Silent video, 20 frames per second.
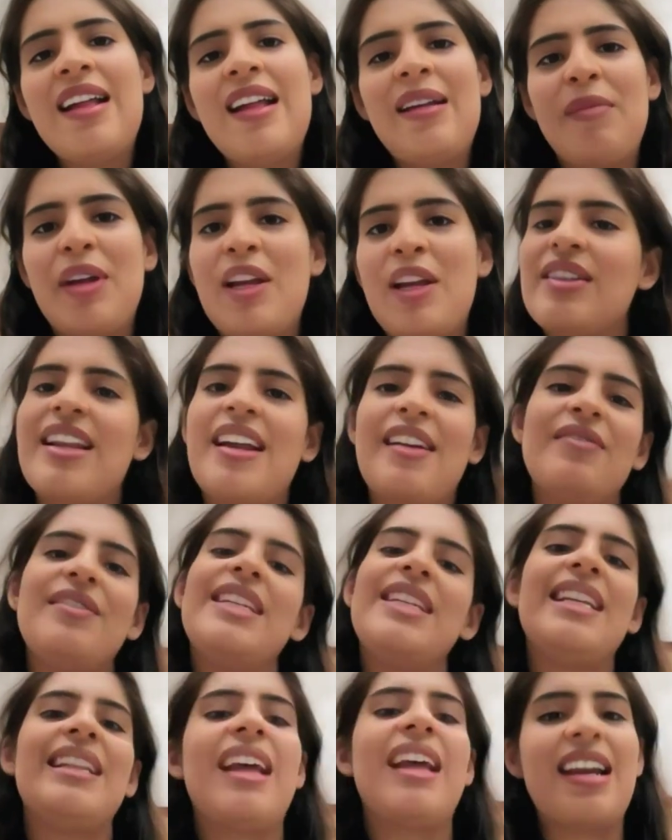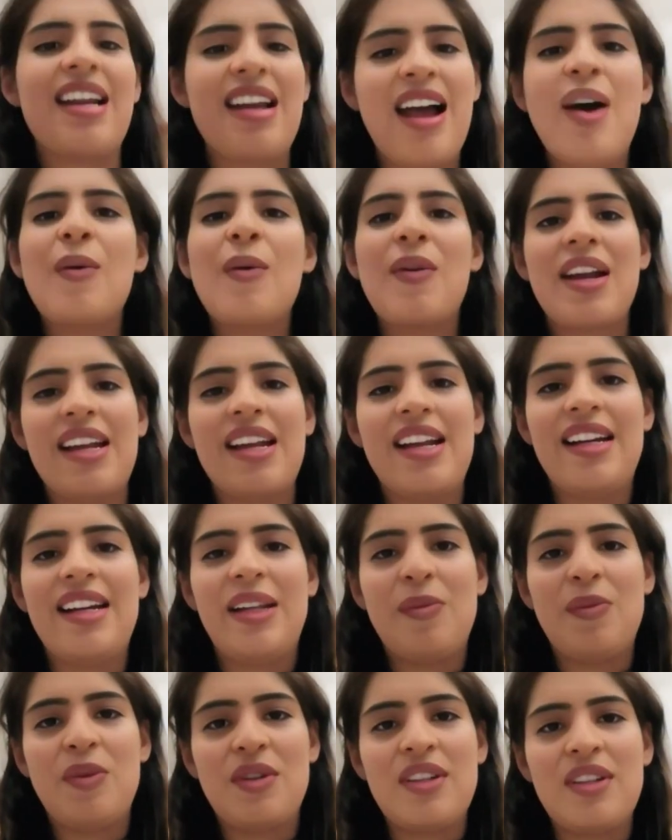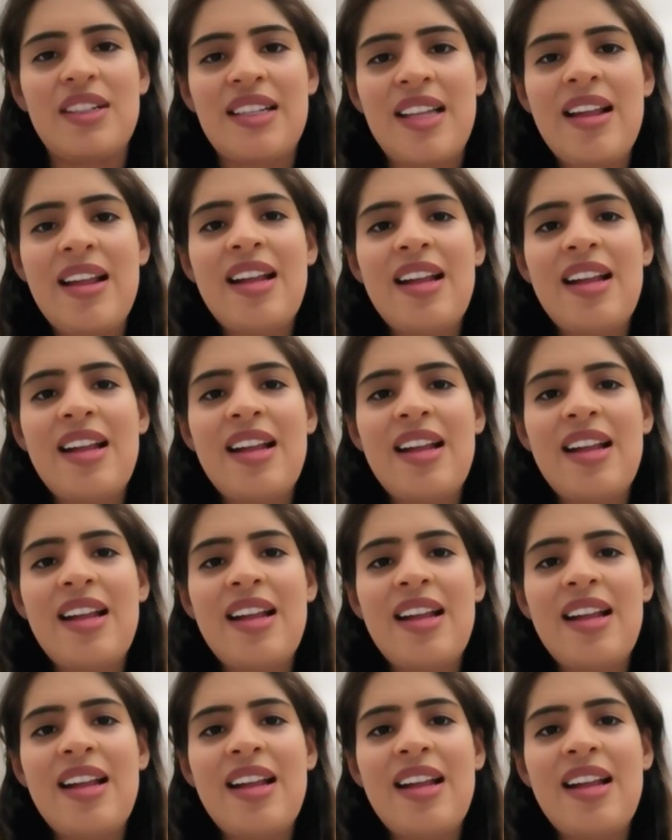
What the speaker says: because I've seen how IIT works.